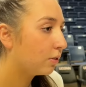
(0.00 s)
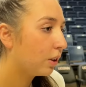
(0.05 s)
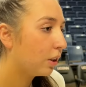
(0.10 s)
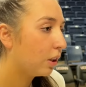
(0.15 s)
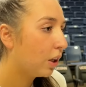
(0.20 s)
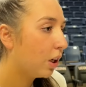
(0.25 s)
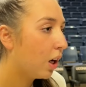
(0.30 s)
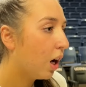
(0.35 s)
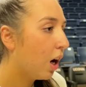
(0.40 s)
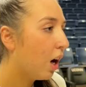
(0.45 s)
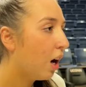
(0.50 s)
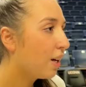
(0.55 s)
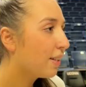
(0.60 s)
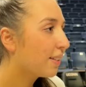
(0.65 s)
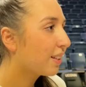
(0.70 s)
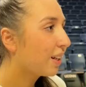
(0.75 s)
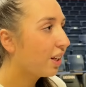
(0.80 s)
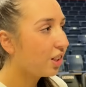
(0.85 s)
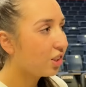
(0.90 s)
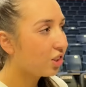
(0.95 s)
What is? Uh, it's
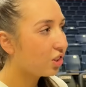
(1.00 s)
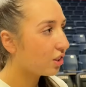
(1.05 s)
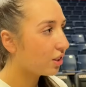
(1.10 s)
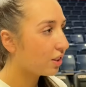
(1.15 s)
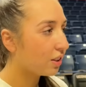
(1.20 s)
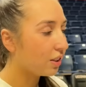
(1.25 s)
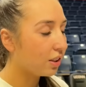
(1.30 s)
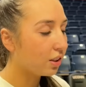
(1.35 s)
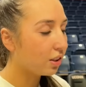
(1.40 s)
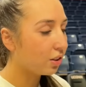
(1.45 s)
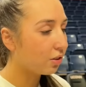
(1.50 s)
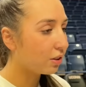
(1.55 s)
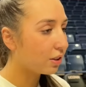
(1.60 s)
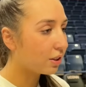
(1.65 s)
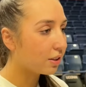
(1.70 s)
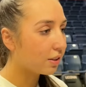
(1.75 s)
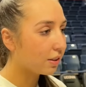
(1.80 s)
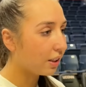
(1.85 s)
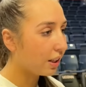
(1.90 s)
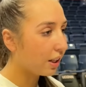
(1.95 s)
kind of just dealing
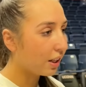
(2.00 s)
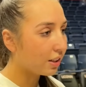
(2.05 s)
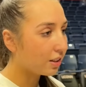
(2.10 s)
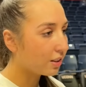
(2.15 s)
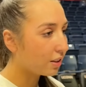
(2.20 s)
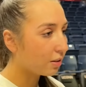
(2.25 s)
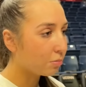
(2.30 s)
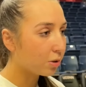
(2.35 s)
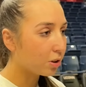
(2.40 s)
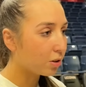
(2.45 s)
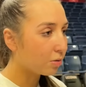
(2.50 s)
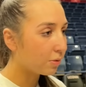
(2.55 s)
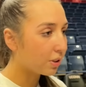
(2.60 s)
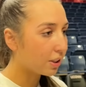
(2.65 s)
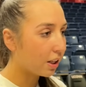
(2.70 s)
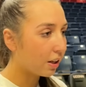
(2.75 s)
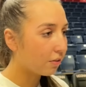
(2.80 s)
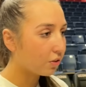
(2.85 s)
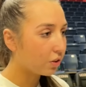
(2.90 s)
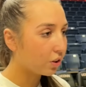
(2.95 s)
with yeah symptoms
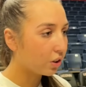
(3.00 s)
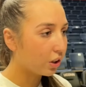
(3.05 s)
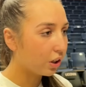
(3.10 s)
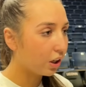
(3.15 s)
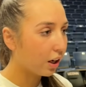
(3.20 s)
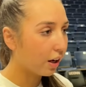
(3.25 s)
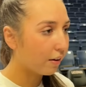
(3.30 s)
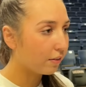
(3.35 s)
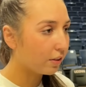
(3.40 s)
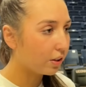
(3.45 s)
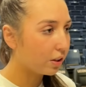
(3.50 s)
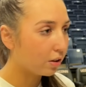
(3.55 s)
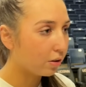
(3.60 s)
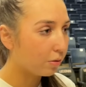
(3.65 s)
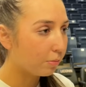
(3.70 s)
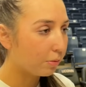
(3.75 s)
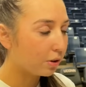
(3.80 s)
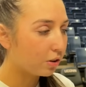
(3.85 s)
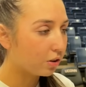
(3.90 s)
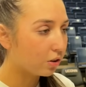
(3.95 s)
mm-hmm. after having
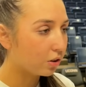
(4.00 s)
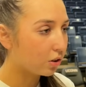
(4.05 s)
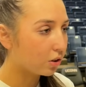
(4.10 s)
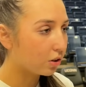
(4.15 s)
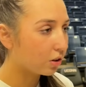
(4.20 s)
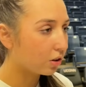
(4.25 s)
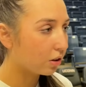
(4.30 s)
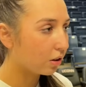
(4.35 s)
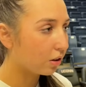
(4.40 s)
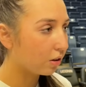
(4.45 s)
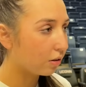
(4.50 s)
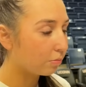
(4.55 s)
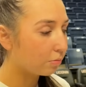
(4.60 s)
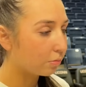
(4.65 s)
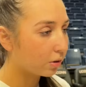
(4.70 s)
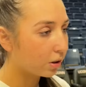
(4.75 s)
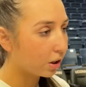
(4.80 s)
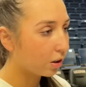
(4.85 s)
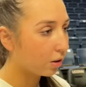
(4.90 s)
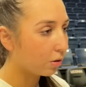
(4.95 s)
them and just um,
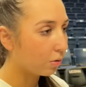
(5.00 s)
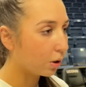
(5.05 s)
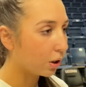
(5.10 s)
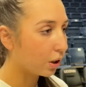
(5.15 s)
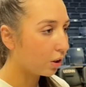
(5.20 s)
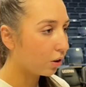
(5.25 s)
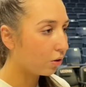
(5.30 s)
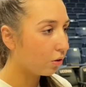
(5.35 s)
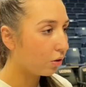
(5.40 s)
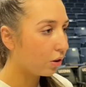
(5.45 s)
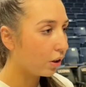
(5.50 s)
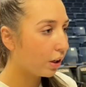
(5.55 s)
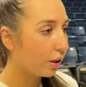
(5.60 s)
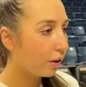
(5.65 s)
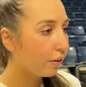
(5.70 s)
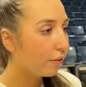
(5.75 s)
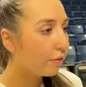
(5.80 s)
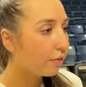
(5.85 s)
mm-hmm. kind of working through that.